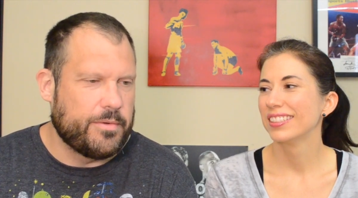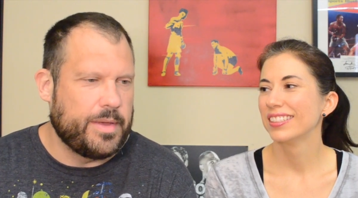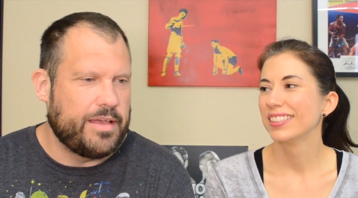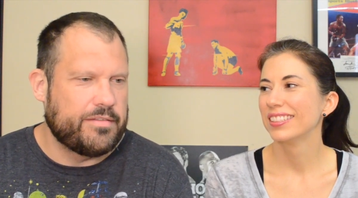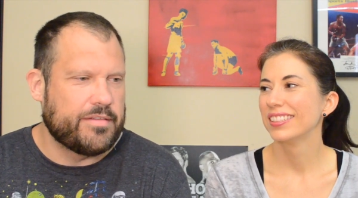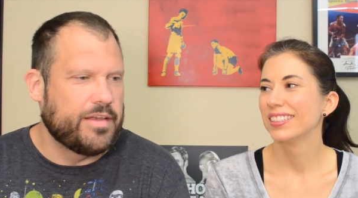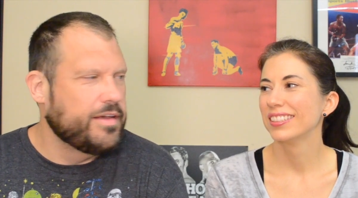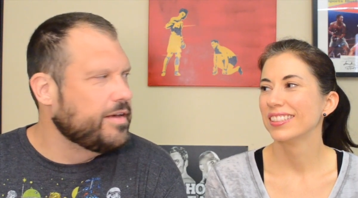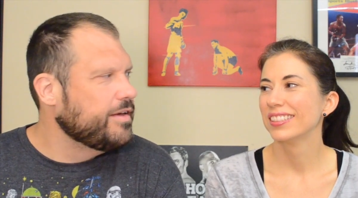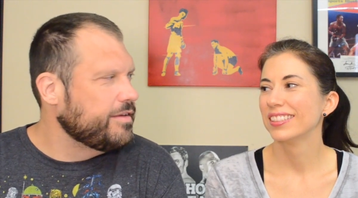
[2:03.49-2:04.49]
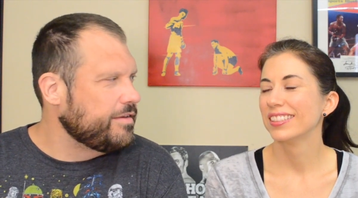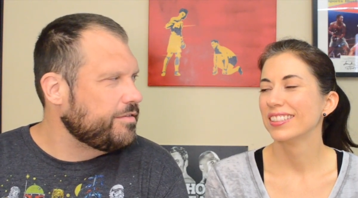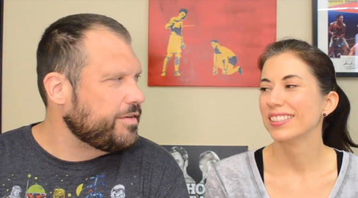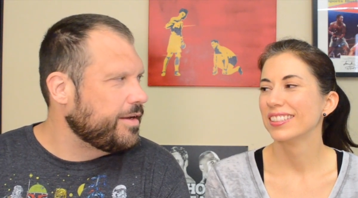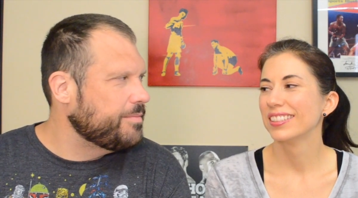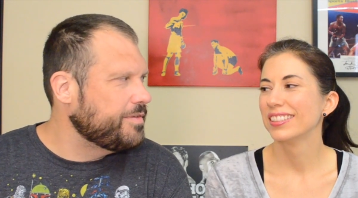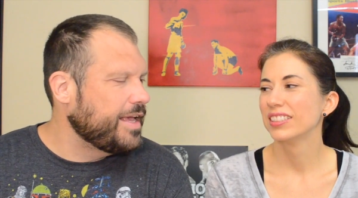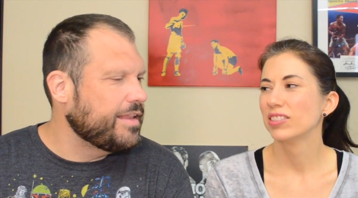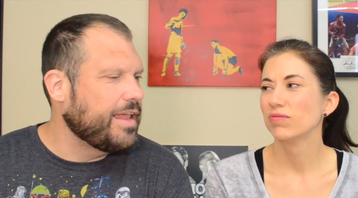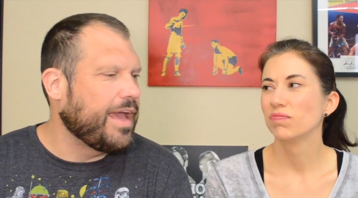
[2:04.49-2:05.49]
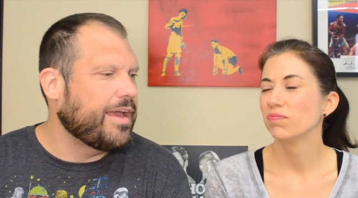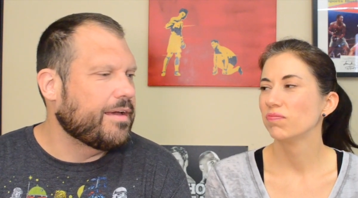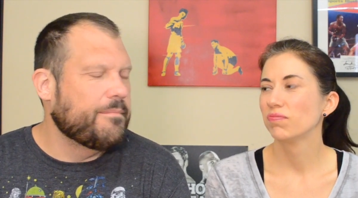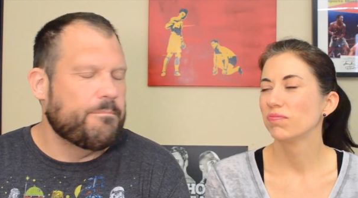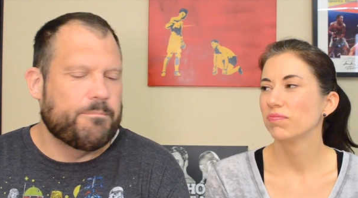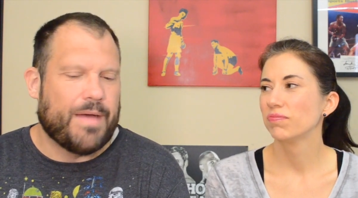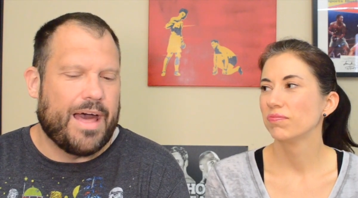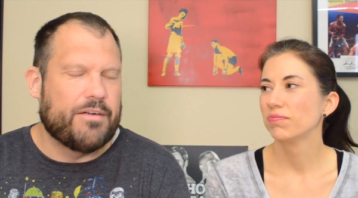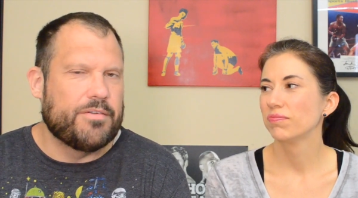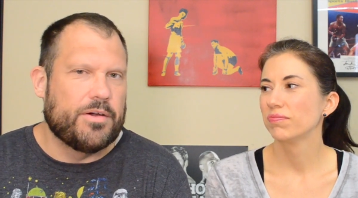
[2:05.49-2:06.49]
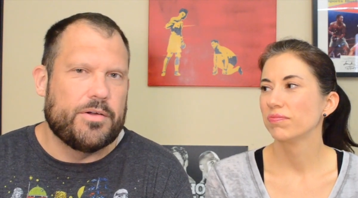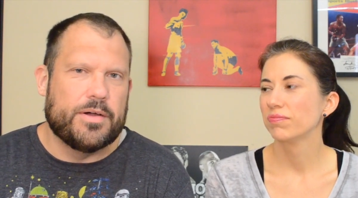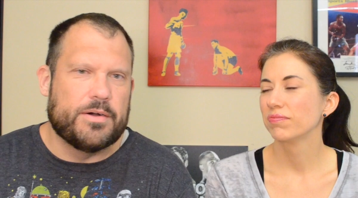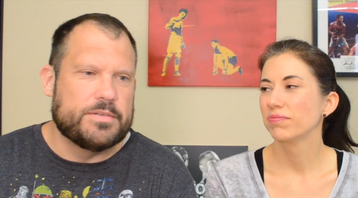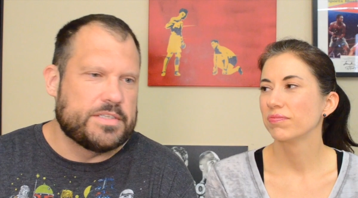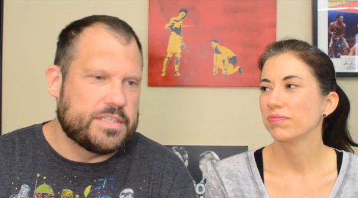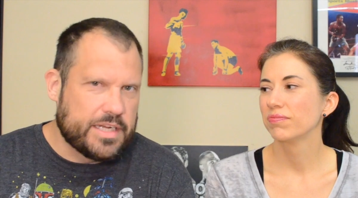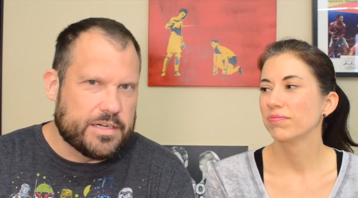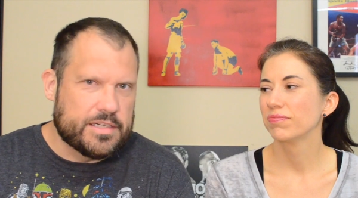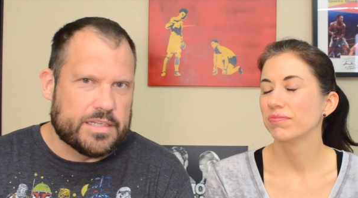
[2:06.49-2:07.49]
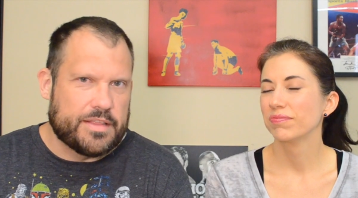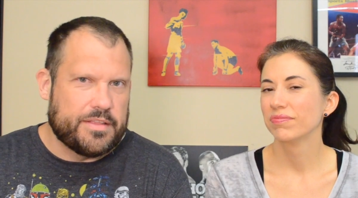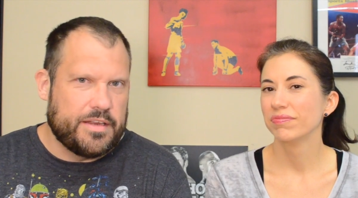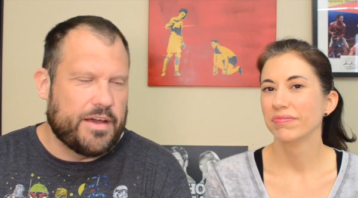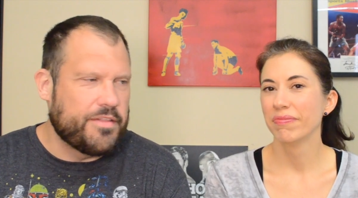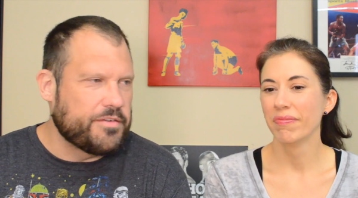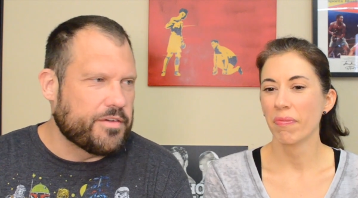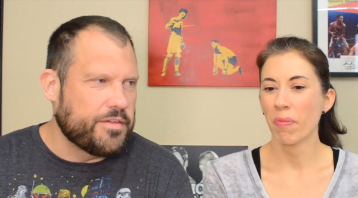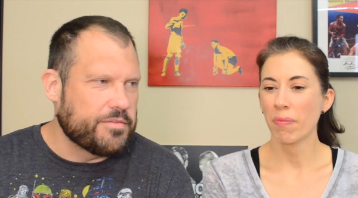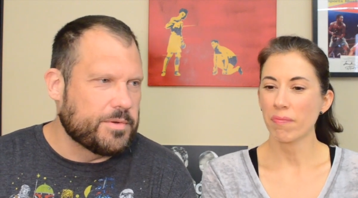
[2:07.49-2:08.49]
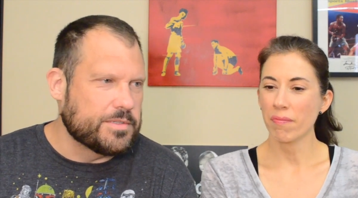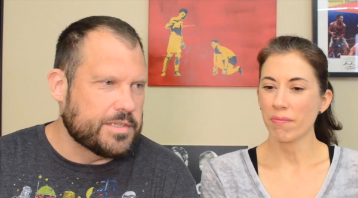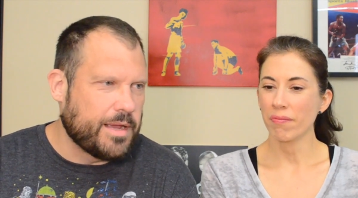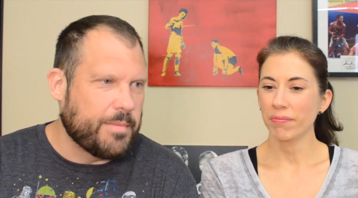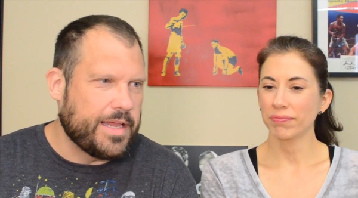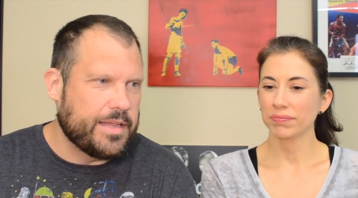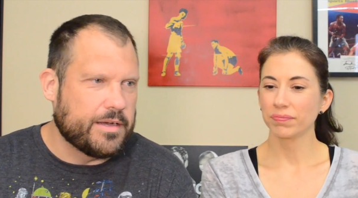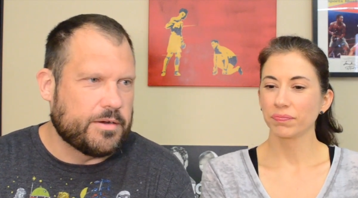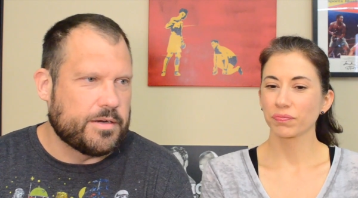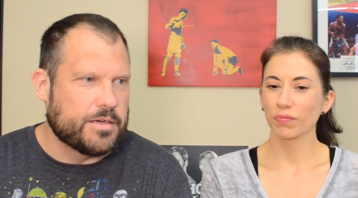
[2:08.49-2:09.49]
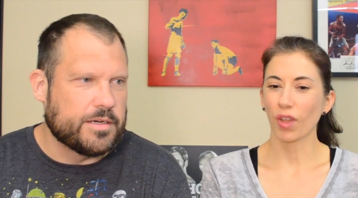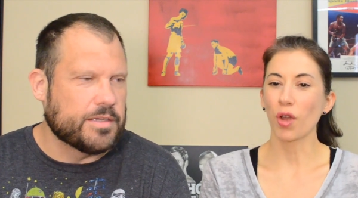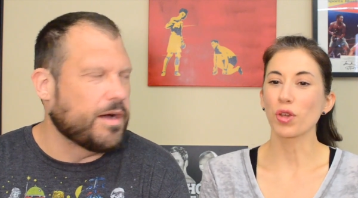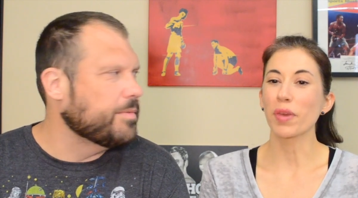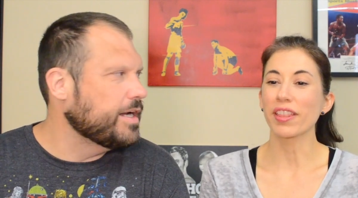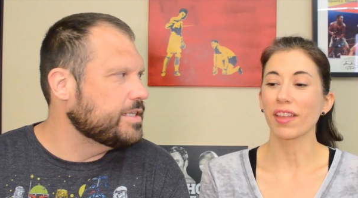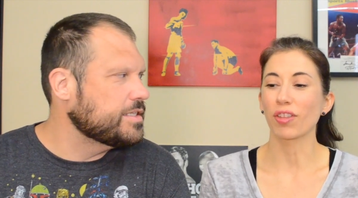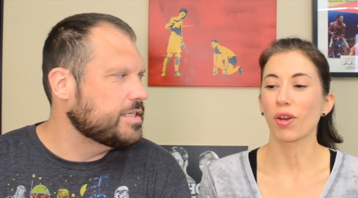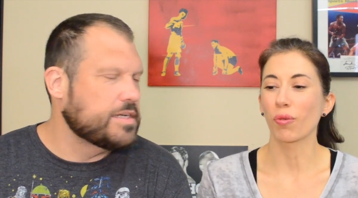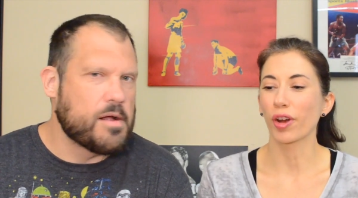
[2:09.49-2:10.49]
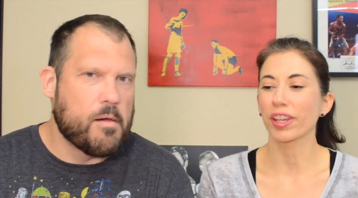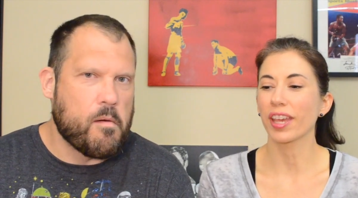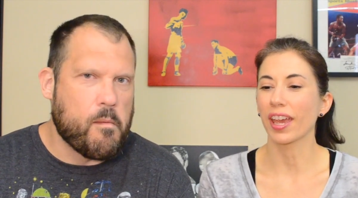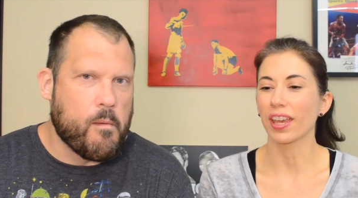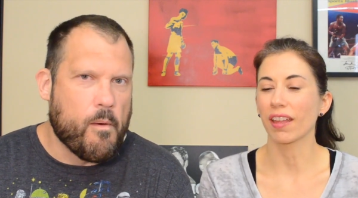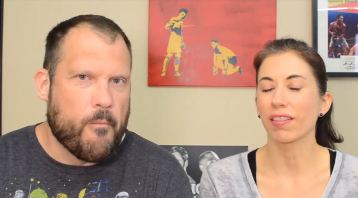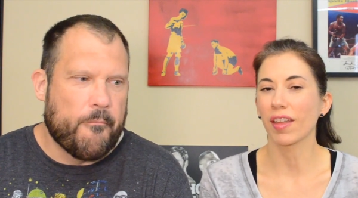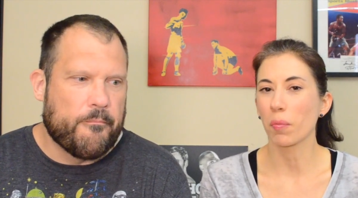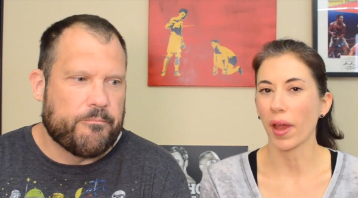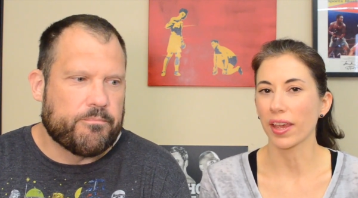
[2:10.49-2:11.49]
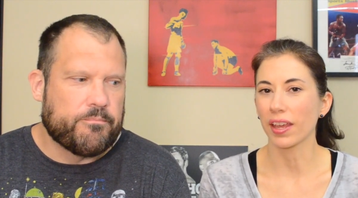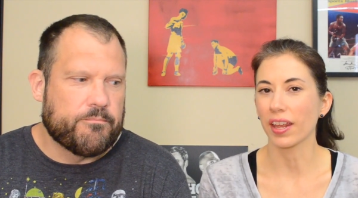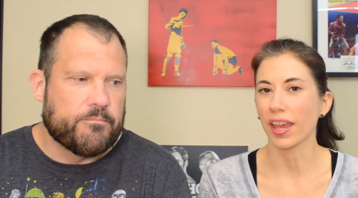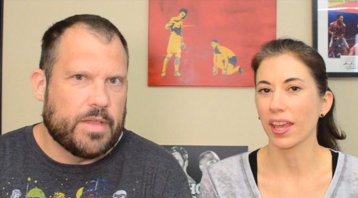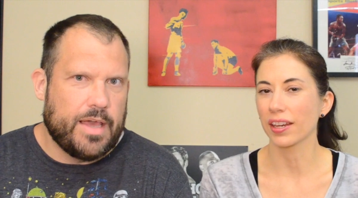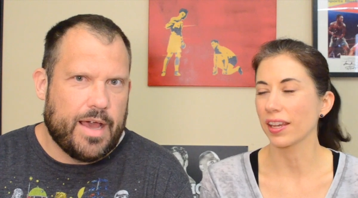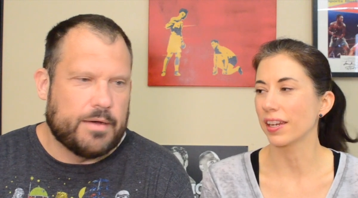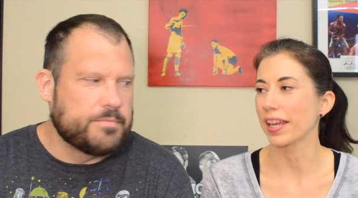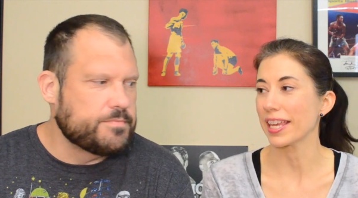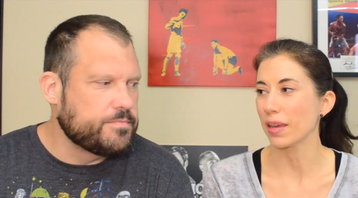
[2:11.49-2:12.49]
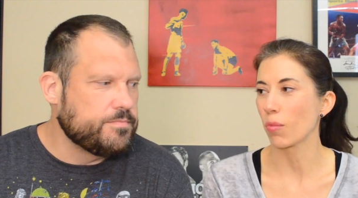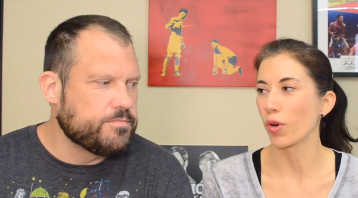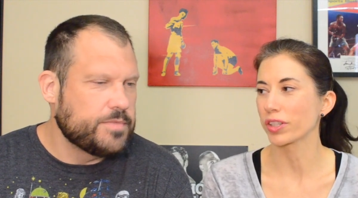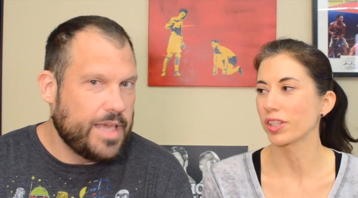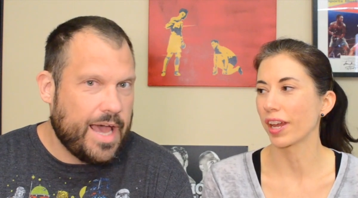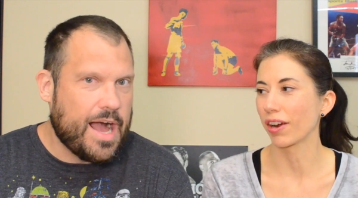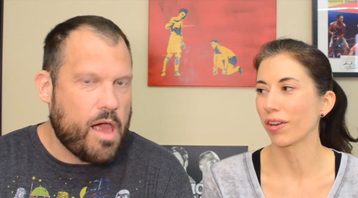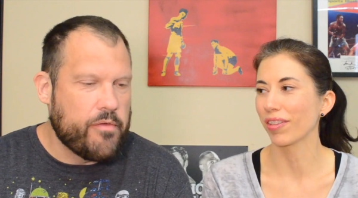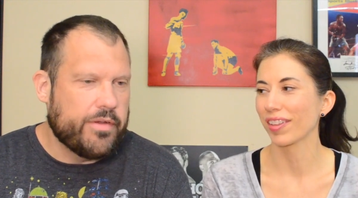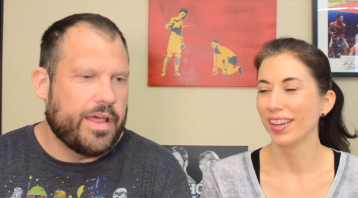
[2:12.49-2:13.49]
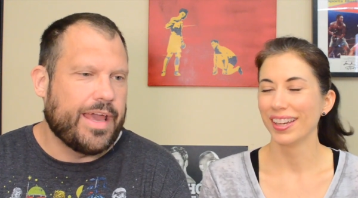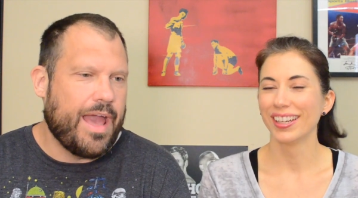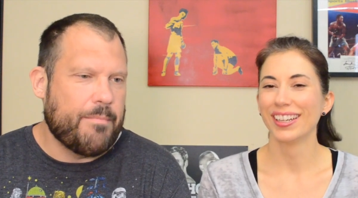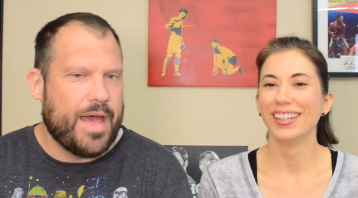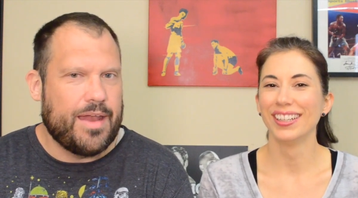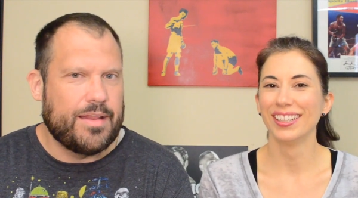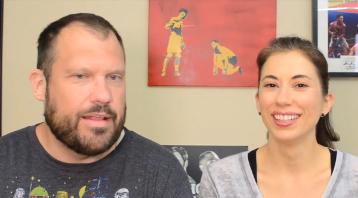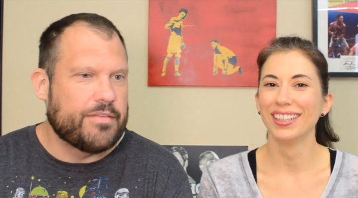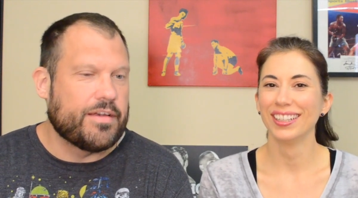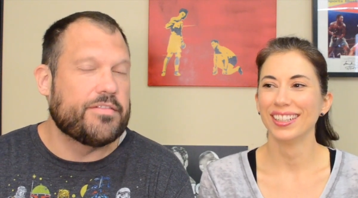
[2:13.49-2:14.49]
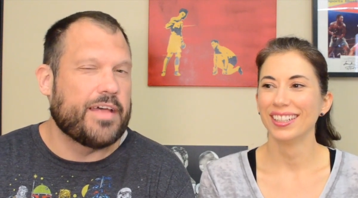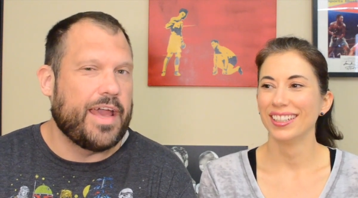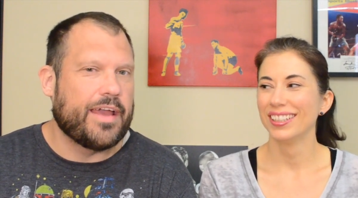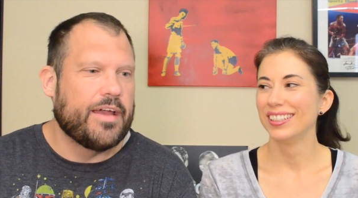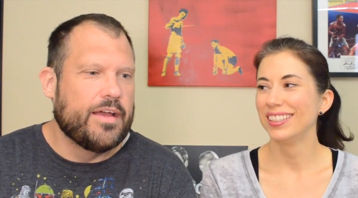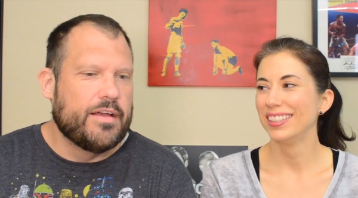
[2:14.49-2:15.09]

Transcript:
Speaker 1: Ruiz? You see what I'm saying? Like, I don't know who owns Snickers. You know how there's all these multimedia
Speaker 2: conglomerates. Oh, you mean that they're working against him by getting Andy yeah. to eat more Snickers? Yeah, they're like, hey, man. It's because, like,